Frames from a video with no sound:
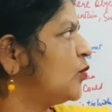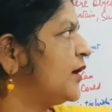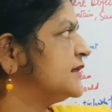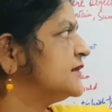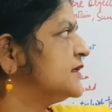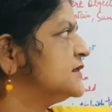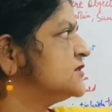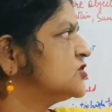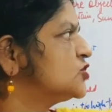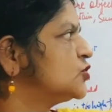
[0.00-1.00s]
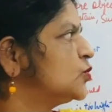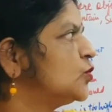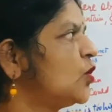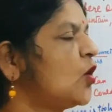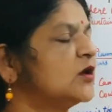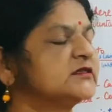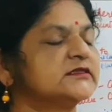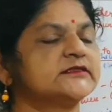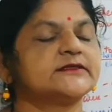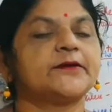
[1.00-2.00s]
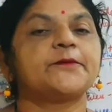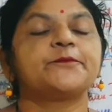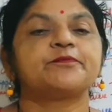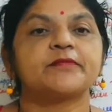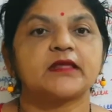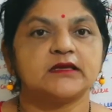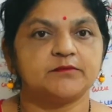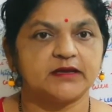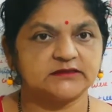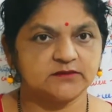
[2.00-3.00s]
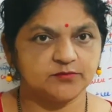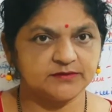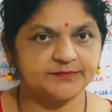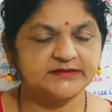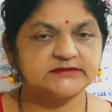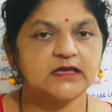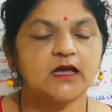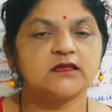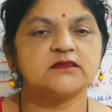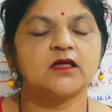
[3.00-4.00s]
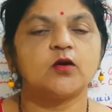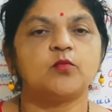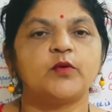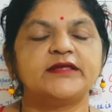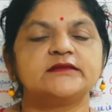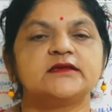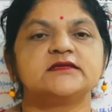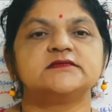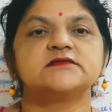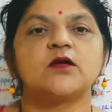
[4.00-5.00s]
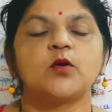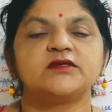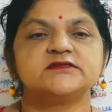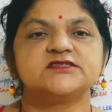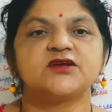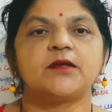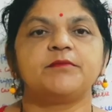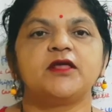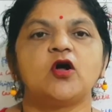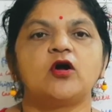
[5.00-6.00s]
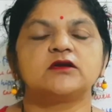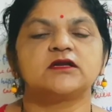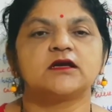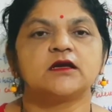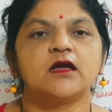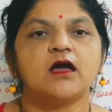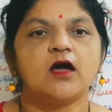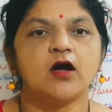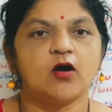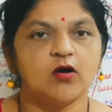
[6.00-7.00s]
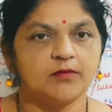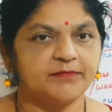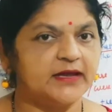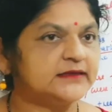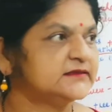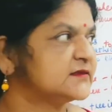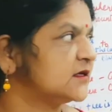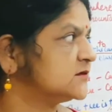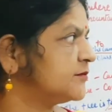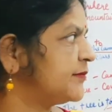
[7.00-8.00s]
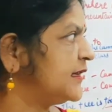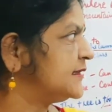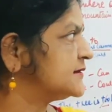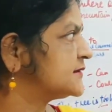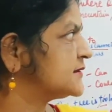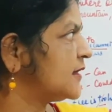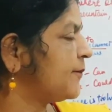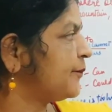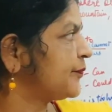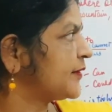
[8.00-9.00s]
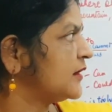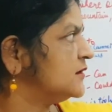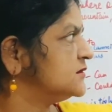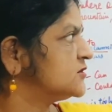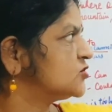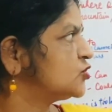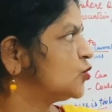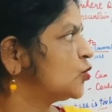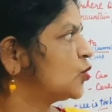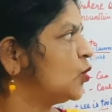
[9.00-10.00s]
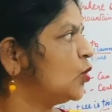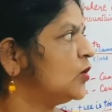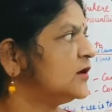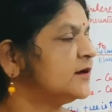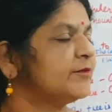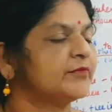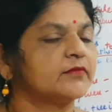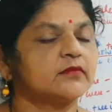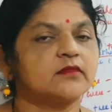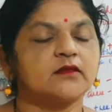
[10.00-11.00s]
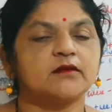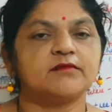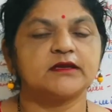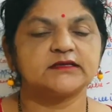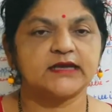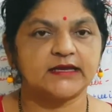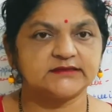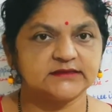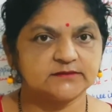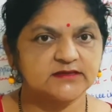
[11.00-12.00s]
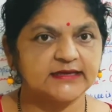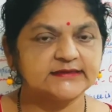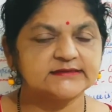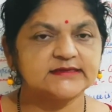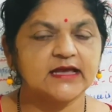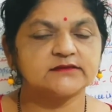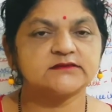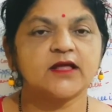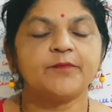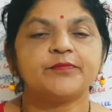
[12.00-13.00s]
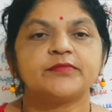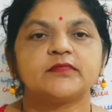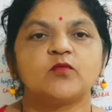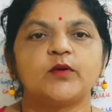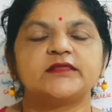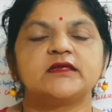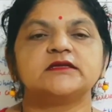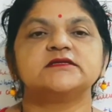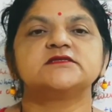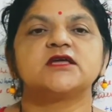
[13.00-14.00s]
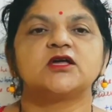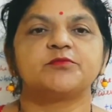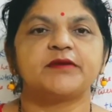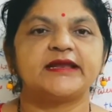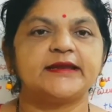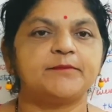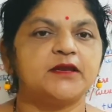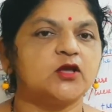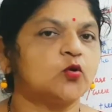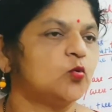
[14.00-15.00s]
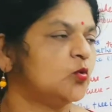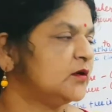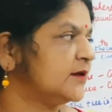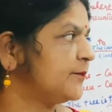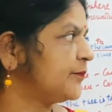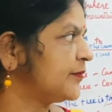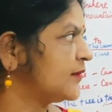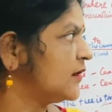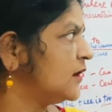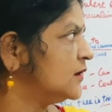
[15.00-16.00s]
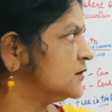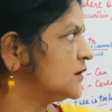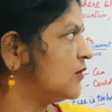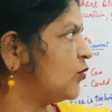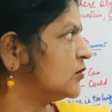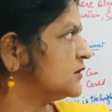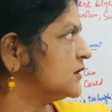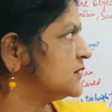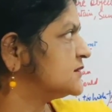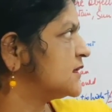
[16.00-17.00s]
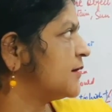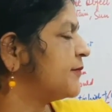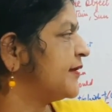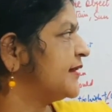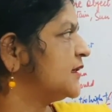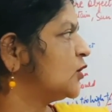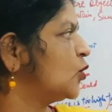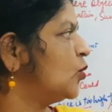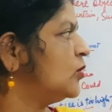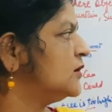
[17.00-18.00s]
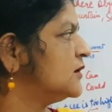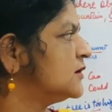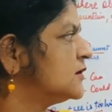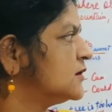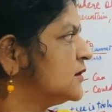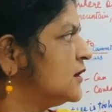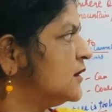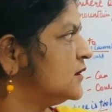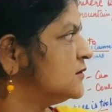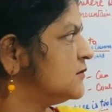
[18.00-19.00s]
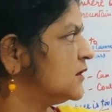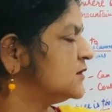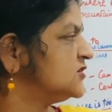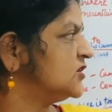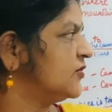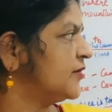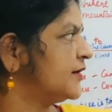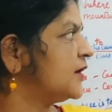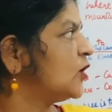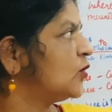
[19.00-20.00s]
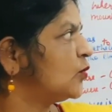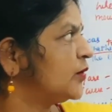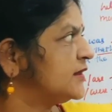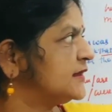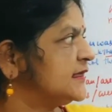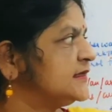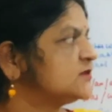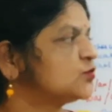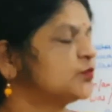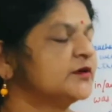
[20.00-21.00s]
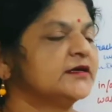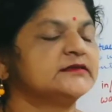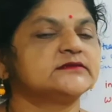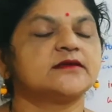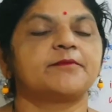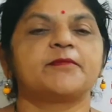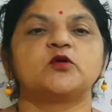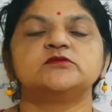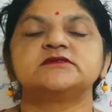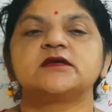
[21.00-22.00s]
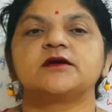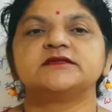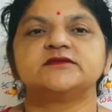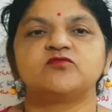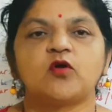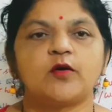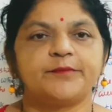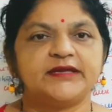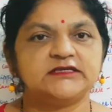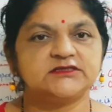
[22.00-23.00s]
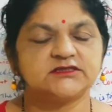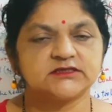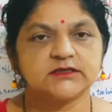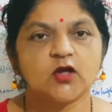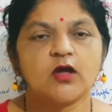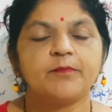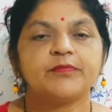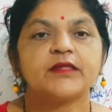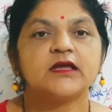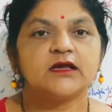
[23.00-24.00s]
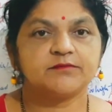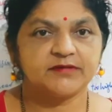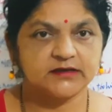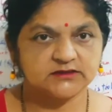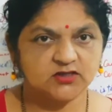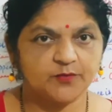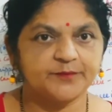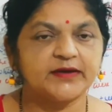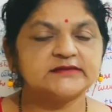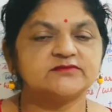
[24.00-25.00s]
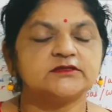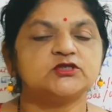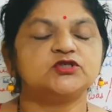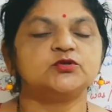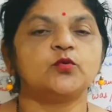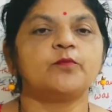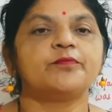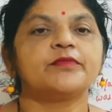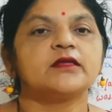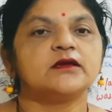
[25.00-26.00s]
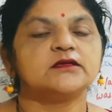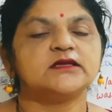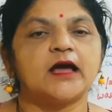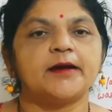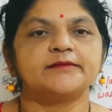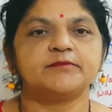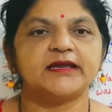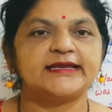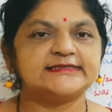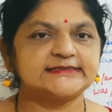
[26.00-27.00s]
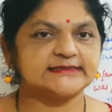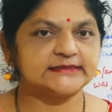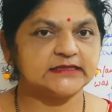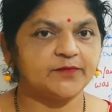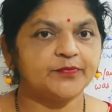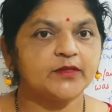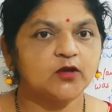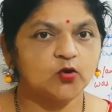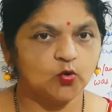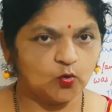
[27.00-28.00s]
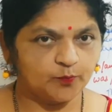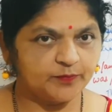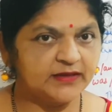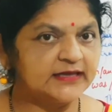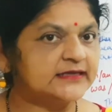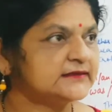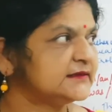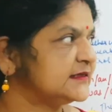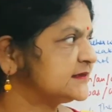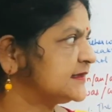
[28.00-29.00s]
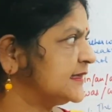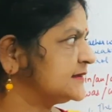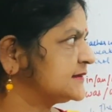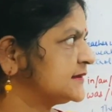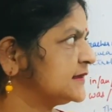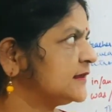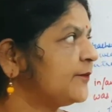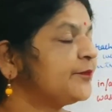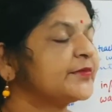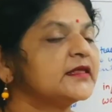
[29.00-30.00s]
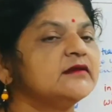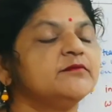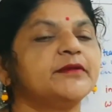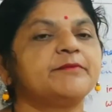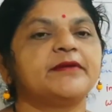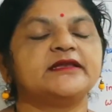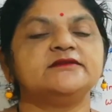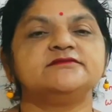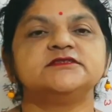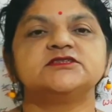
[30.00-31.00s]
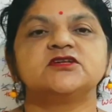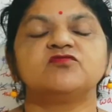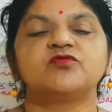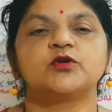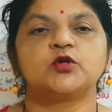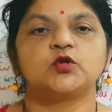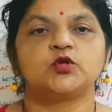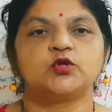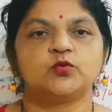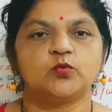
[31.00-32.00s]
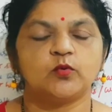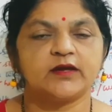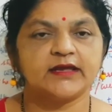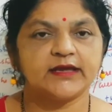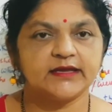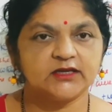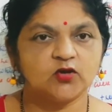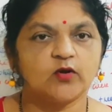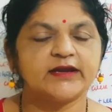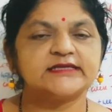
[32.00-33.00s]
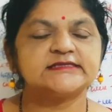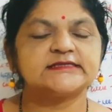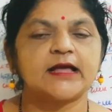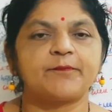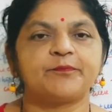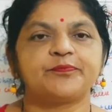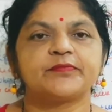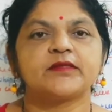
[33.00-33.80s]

weather is too hot. We can write this as, the weather is extremely hot. My next example is, the water is too cold. So we can write this sentence as, the water is extremely cold, or the water is very cold. So dear children, with these 6 rules of transformation having discussed with you, I end my lesson. Hope this lesson will be beneficial for you in your exam.